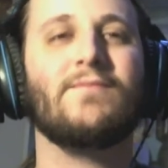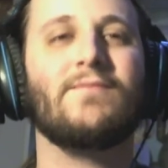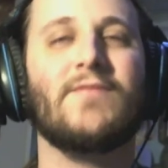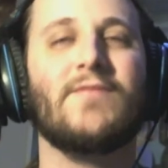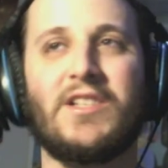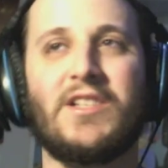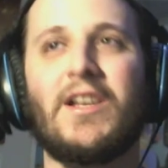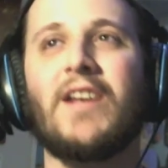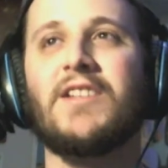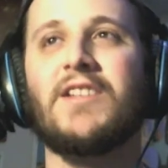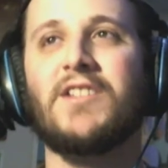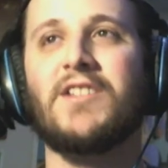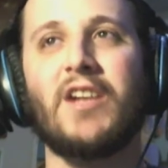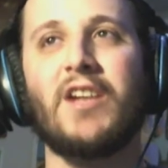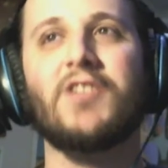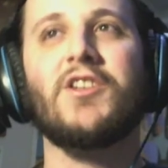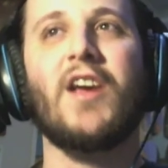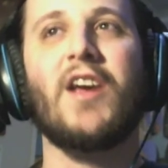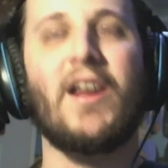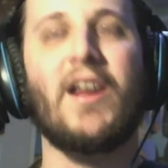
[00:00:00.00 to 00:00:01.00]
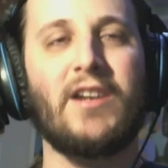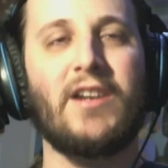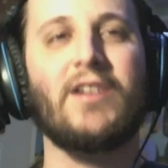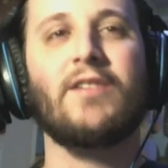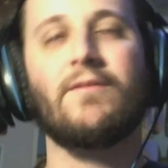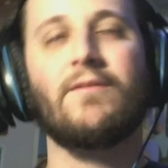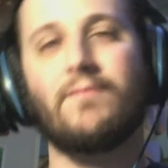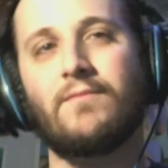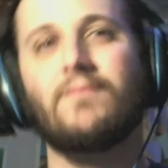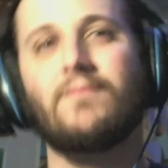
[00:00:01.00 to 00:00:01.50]
nice touch hiring
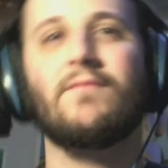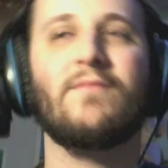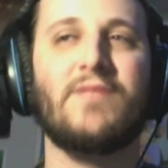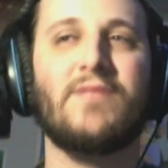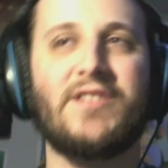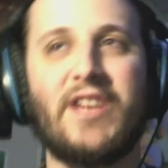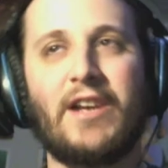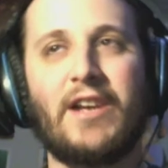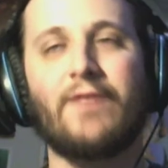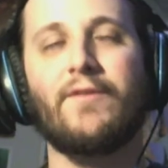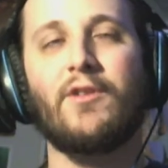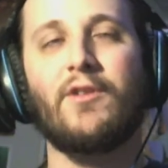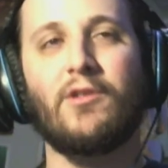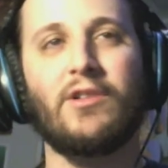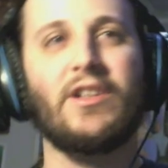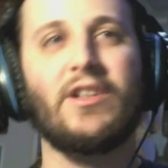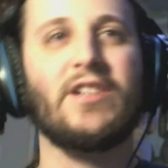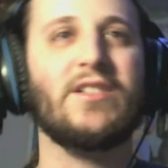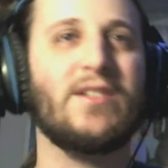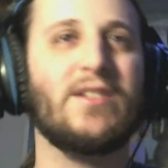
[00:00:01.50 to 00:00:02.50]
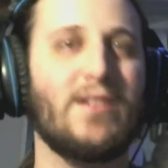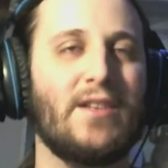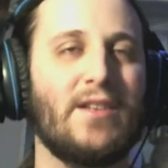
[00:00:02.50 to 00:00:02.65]
second vocalist.